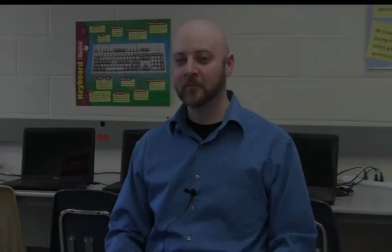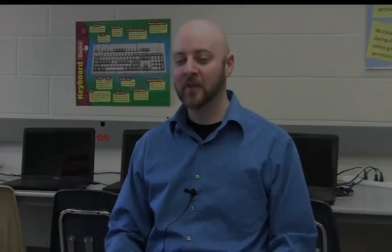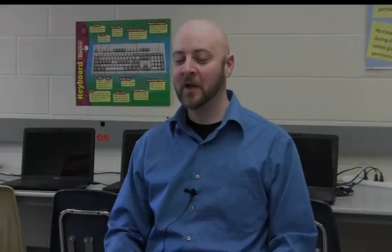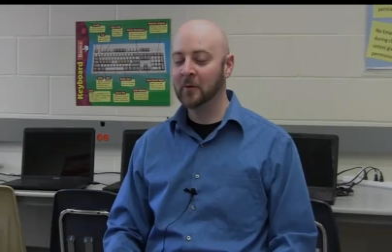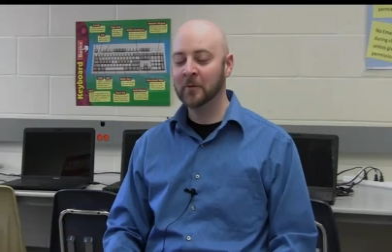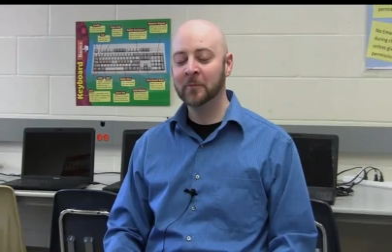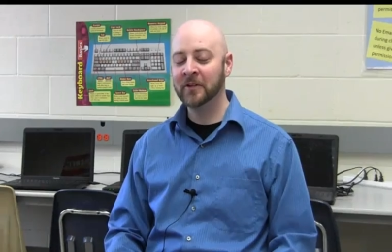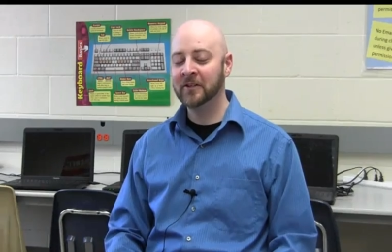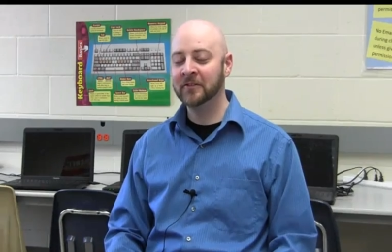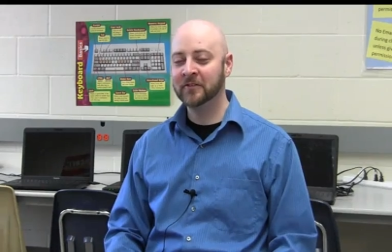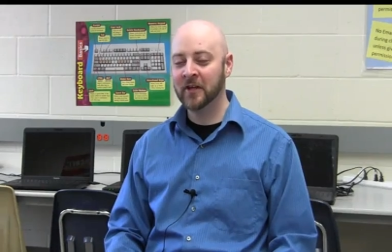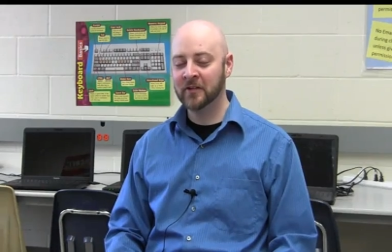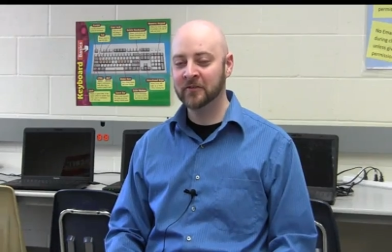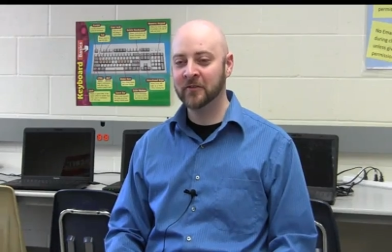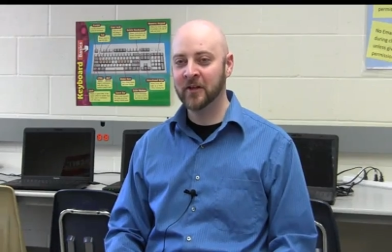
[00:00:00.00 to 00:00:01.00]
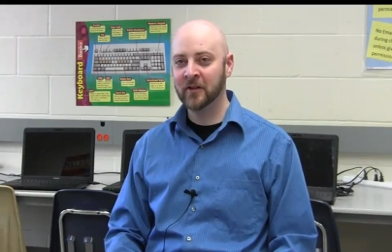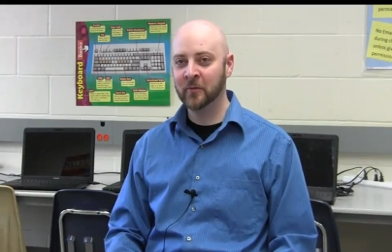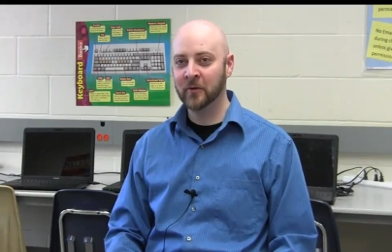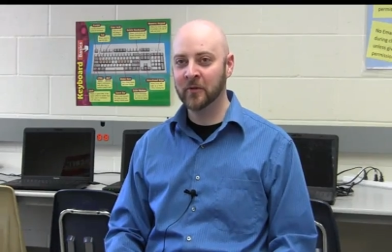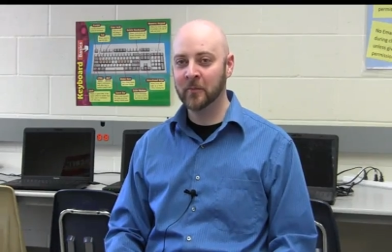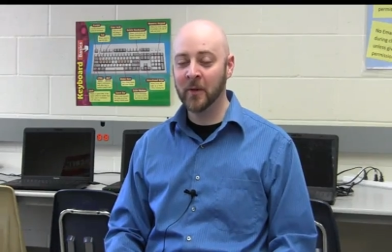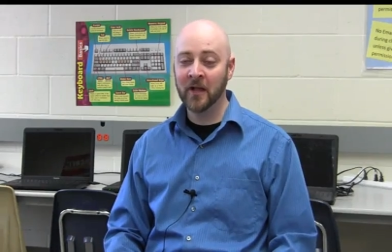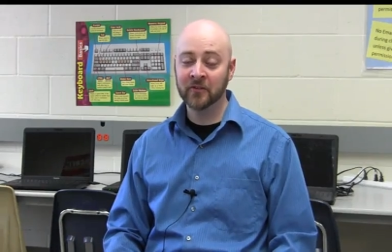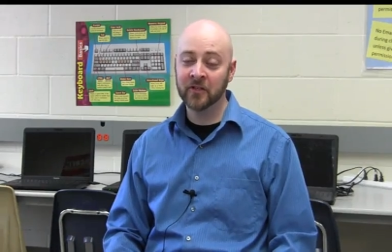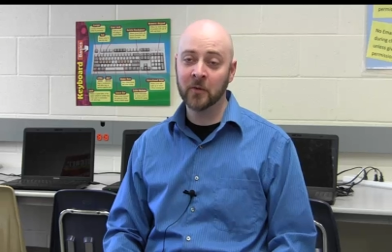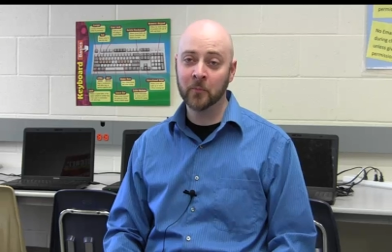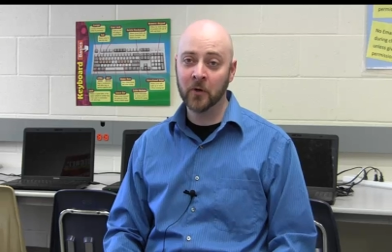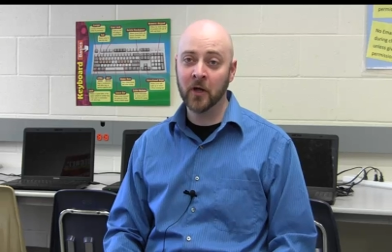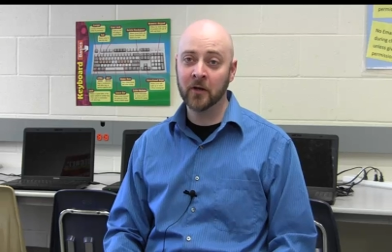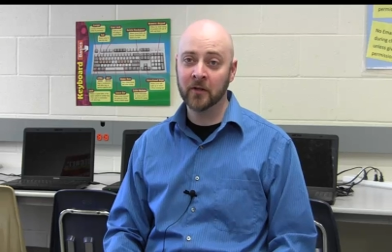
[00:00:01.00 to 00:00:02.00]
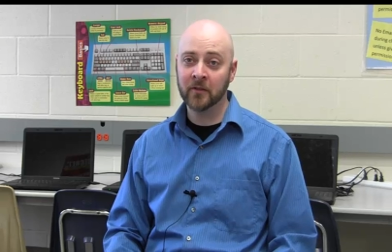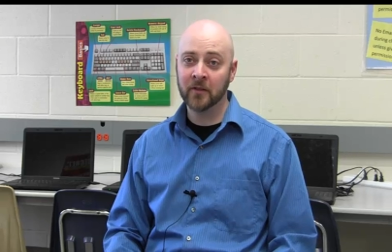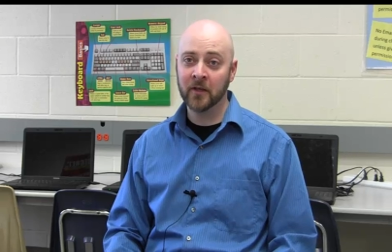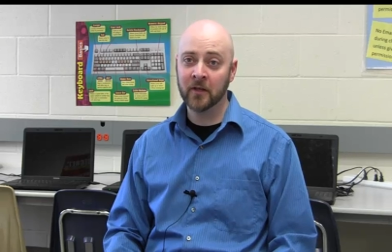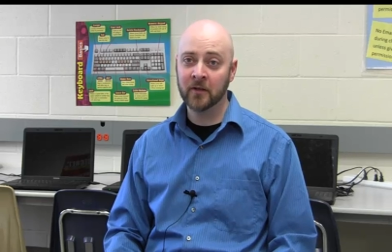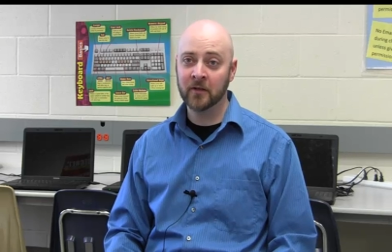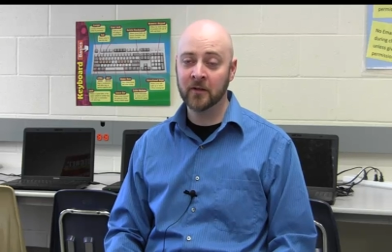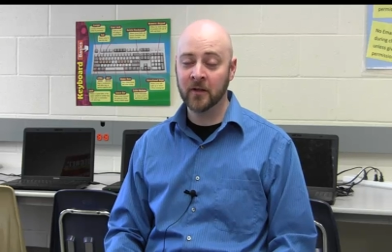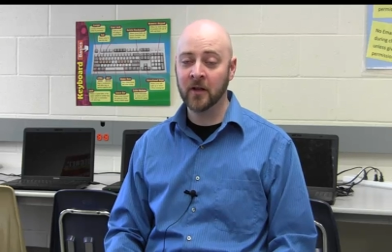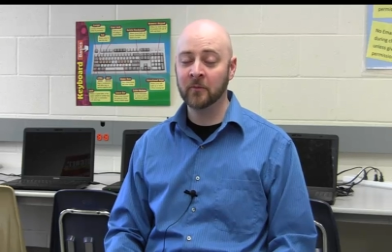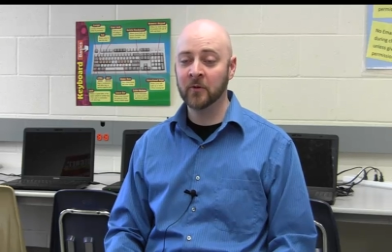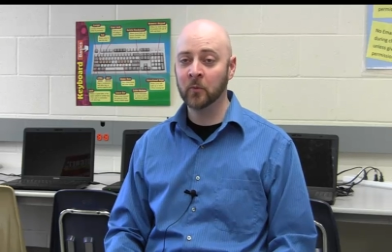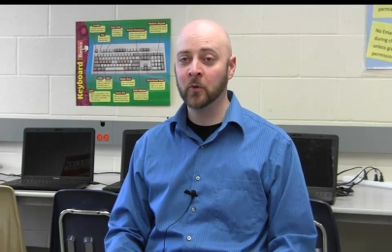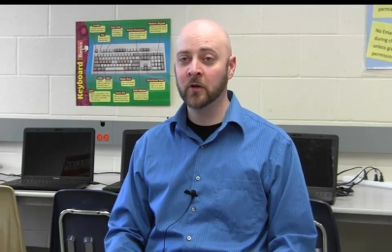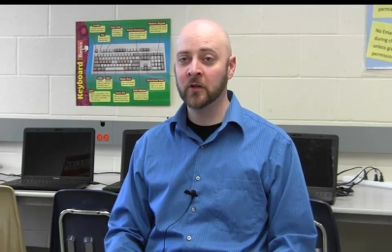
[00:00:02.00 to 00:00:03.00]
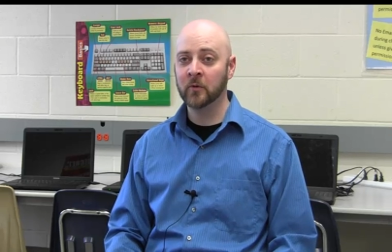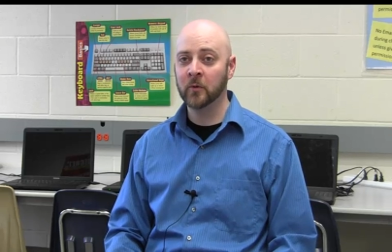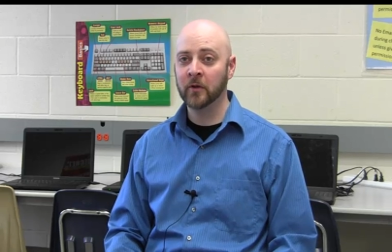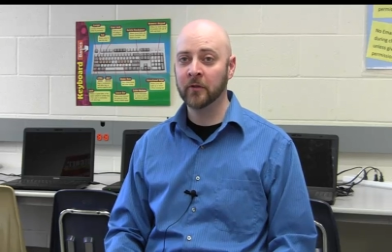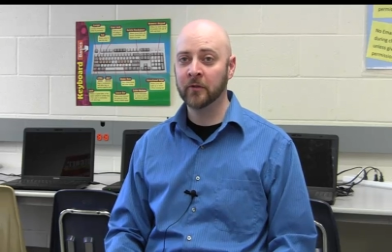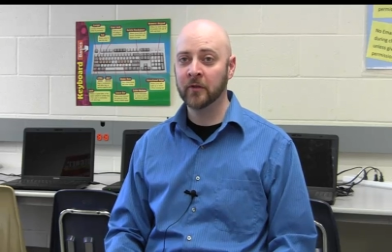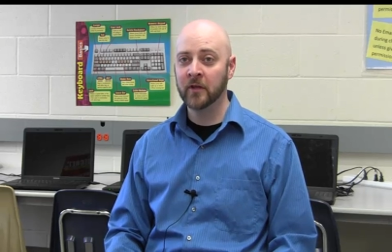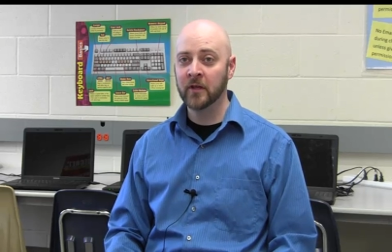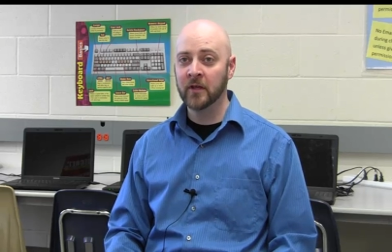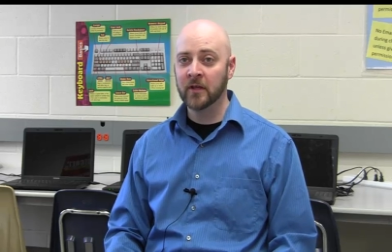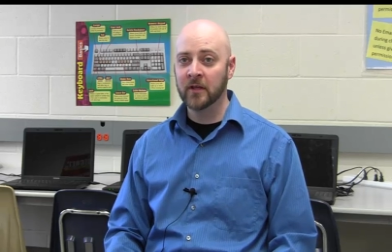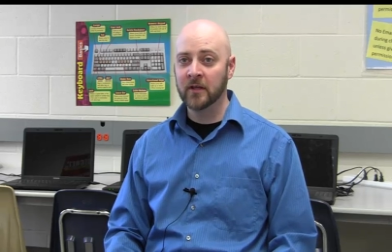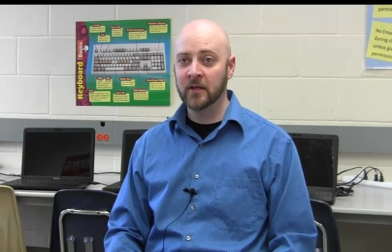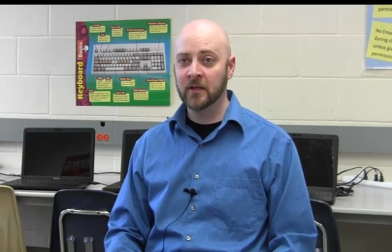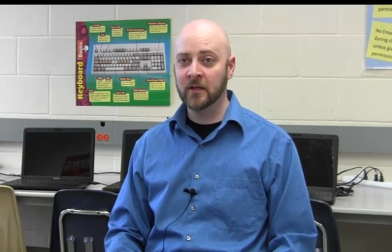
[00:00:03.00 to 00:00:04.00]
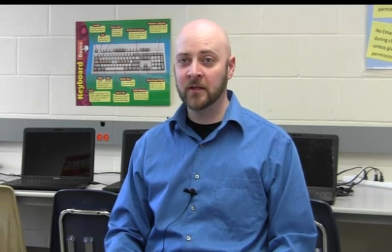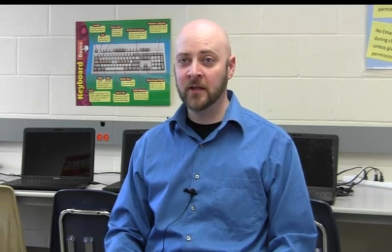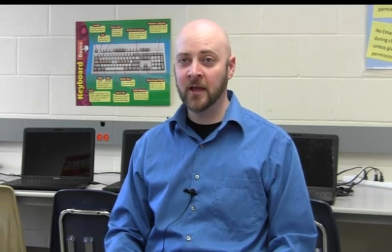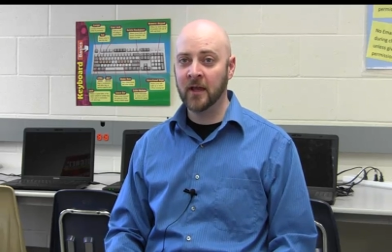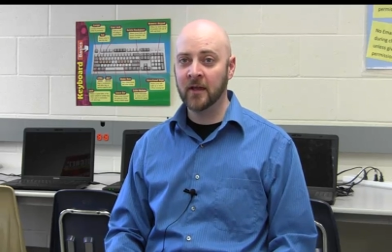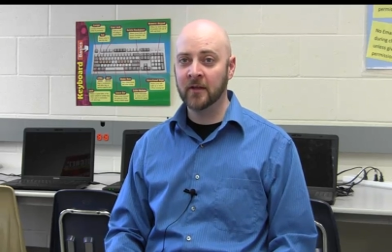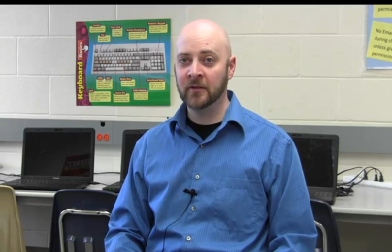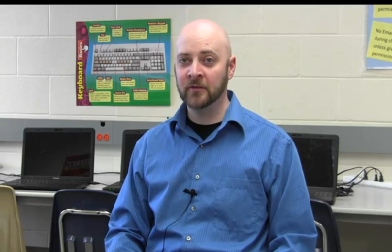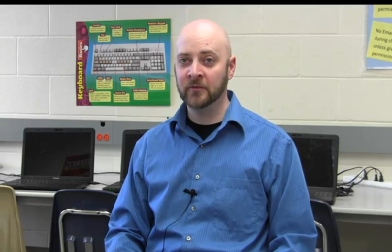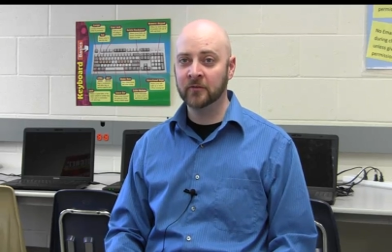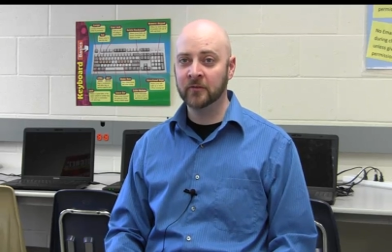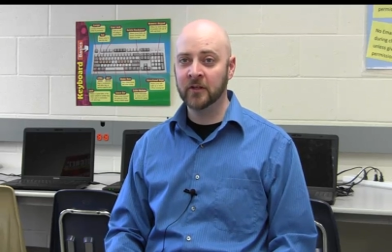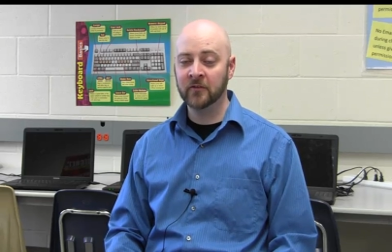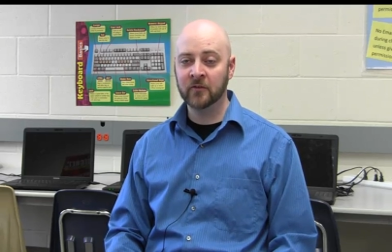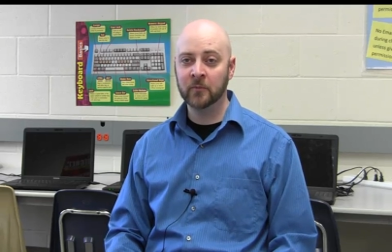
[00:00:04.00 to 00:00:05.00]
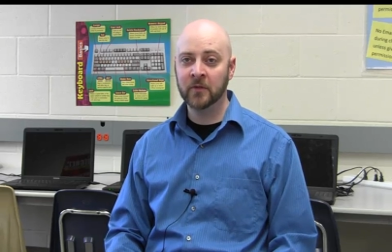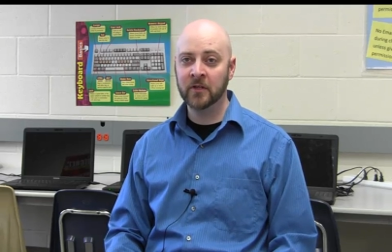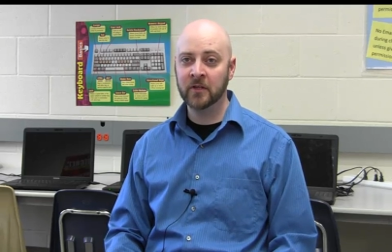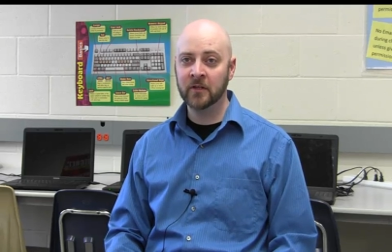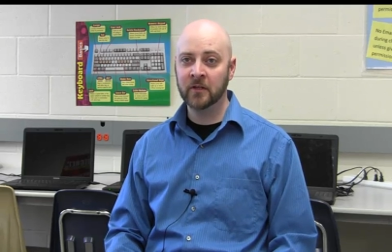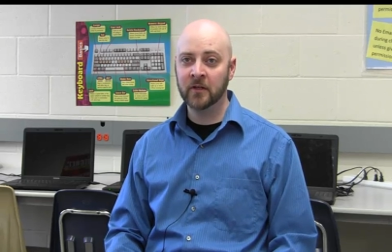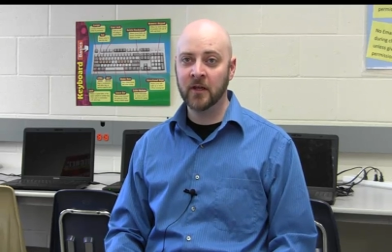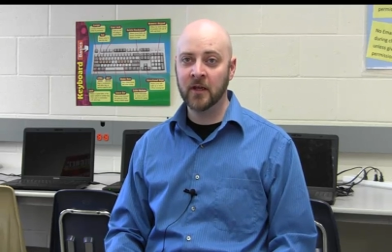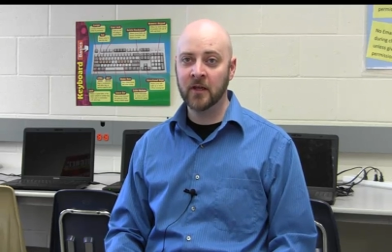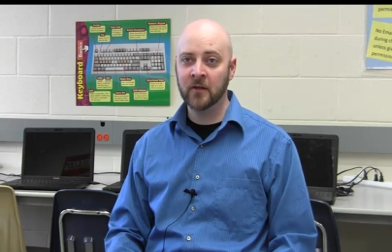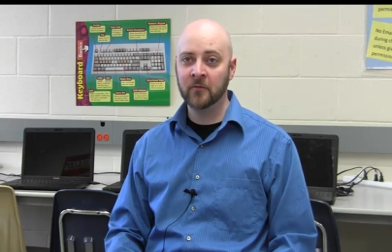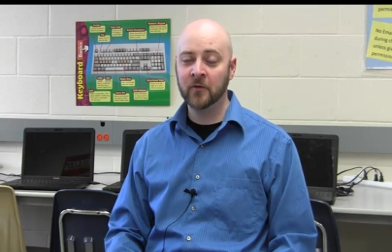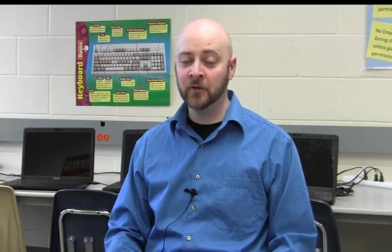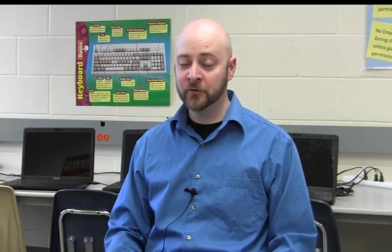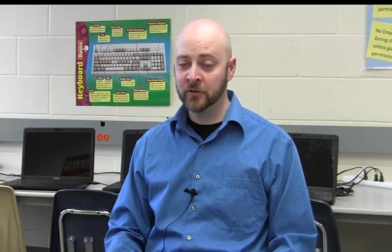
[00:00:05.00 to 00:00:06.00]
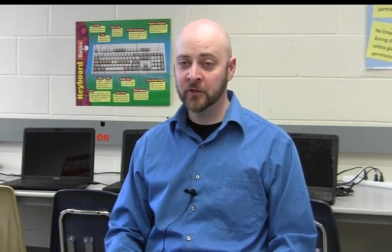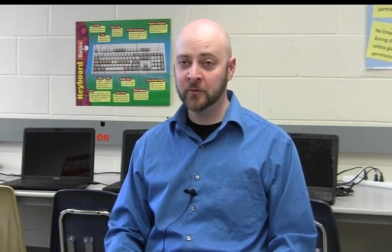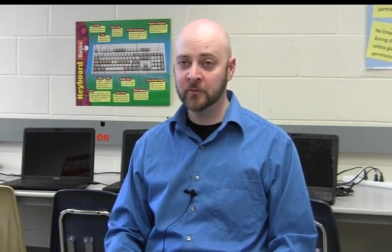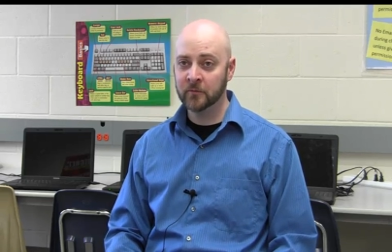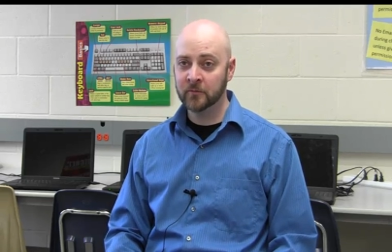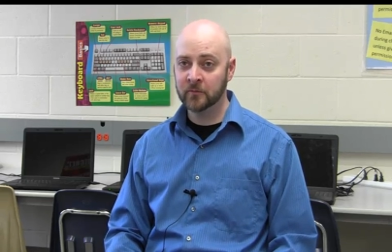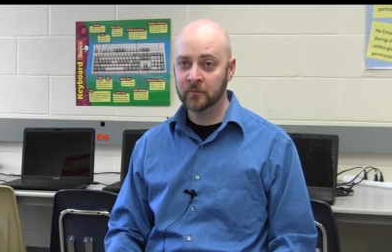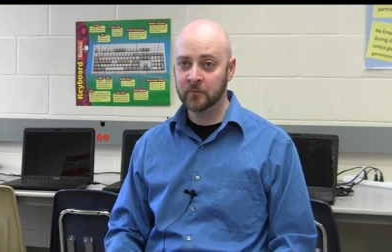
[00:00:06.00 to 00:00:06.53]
I'm completely satisfied with the Bascom product that, that I've been working with. It has given me a filtering